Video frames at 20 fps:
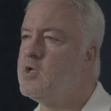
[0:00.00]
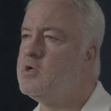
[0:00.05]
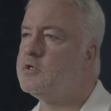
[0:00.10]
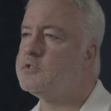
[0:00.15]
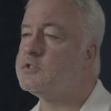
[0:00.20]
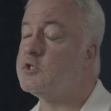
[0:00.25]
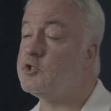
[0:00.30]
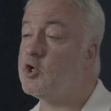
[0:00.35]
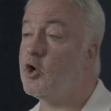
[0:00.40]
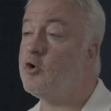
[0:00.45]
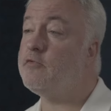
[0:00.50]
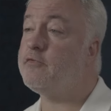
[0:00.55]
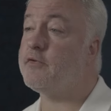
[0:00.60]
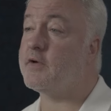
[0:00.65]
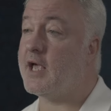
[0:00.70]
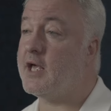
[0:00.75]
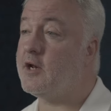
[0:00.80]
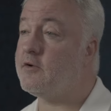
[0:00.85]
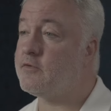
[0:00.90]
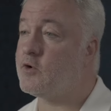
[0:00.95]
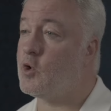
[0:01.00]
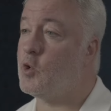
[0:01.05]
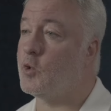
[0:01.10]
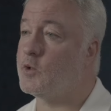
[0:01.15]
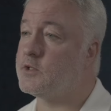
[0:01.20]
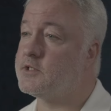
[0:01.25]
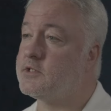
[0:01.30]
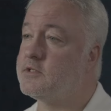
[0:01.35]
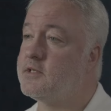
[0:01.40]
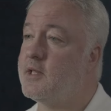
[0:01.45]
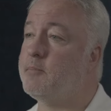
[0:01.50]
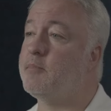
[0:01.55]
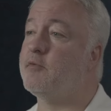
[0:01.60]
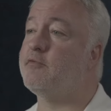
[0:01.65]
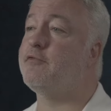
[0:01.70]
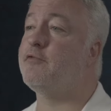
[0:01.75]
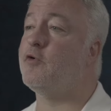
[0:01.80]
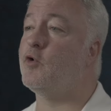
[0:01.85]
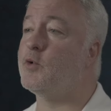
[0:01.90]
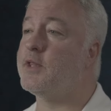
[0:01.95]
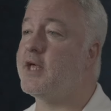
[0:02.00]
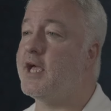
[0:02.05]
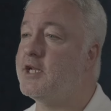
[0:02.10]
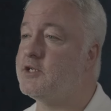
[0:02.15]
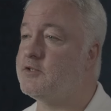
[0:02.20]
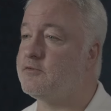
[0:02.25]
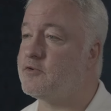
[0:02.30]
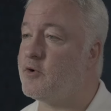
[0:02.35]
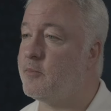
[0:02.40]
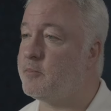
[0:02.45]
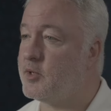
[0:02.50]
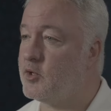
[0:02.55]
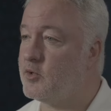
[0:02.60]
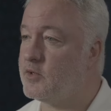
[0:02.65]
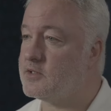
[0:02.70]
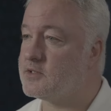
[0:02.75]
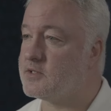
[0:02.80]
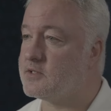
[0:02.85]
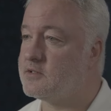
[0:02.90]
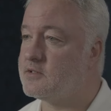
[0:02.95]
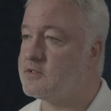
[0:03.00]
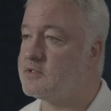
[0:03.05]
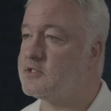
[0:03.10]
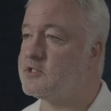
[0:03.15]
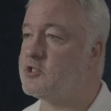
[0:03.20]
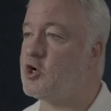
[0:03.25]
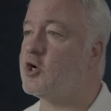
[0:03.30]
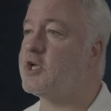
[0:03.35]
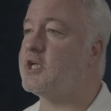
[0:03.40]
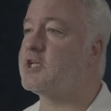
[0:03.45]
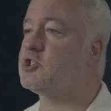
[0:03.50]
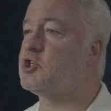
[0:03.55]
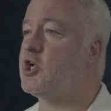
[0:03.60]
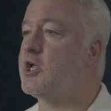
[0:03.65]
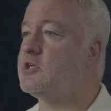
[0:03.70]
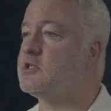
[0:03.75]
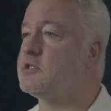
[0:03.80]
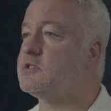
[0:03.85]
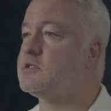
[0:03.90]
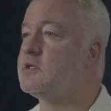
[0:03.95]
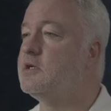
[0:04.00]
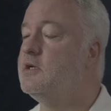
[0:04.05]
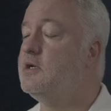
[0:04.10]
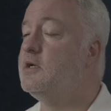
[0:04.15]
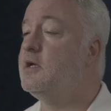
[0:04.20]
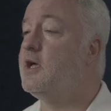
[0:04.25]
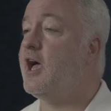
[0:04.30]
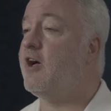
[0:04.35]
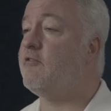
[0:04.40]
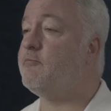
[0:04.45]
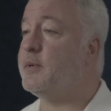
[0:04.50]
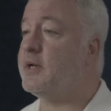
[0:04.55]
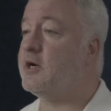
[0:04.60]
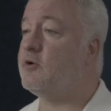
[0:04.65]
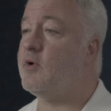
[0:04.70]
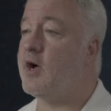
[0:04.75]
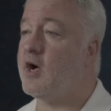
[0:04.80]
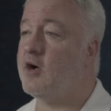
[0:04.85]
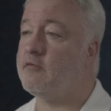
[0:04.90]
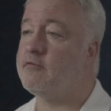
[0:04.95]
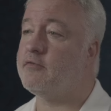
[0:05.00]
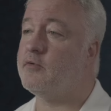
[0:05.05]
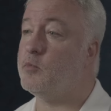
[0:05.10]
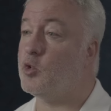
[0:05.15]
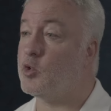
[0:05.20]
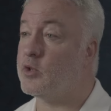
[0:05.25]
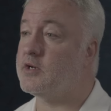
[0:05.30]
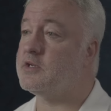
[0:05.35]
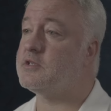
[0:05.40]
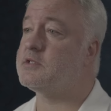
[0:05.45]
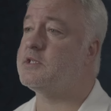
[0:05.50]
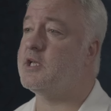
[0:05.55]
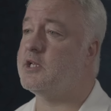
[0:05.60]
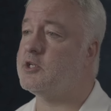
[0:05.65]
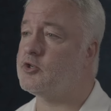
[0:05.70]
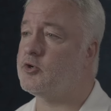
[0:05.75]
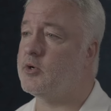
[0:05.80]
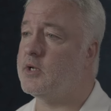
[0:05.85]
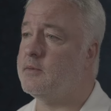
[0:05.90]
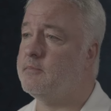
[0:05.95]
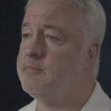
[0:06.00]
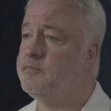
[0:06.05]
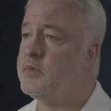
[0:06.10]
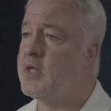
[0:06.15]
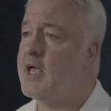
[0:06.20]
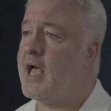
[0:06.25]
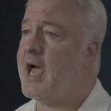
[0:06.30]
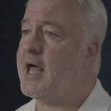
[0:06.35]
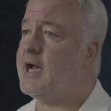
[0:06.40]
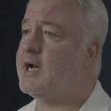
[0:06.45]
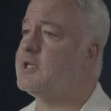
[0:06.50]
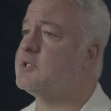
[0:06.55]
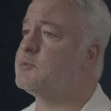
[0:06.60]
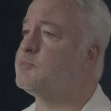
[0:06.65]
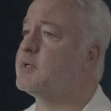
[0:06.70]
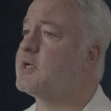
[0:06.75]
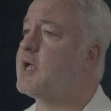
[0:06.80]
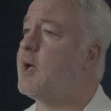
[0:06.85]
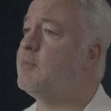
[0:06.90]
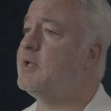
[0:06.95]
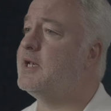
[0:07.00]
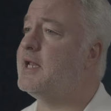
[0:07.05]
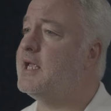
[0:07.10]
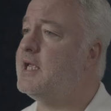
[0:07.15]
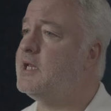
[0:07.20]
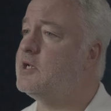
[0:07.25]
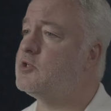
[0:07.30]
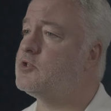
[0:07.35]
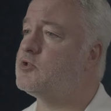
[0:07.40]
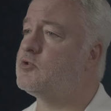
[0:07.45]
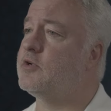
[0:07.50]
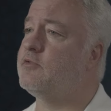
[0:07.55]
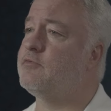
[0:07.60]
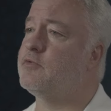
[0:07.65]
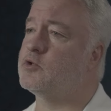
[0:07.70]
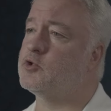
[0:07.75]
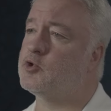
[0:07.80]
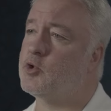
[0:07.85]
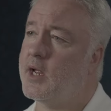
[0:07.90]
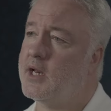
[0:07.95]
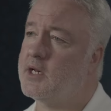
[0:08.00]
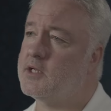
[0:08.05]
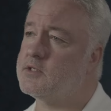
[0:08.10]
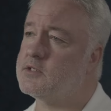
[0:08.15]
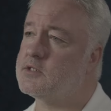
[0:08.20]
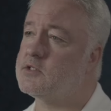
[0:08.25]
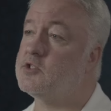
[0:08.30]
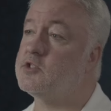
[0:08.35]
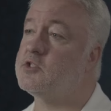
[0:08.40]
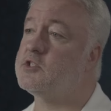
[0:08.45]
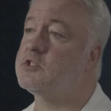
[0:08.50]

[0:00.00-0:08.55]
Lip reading: So don't forget, of course, that before the age of computers, stock exchanges have been around for more than a century, and it has become an industry for traders to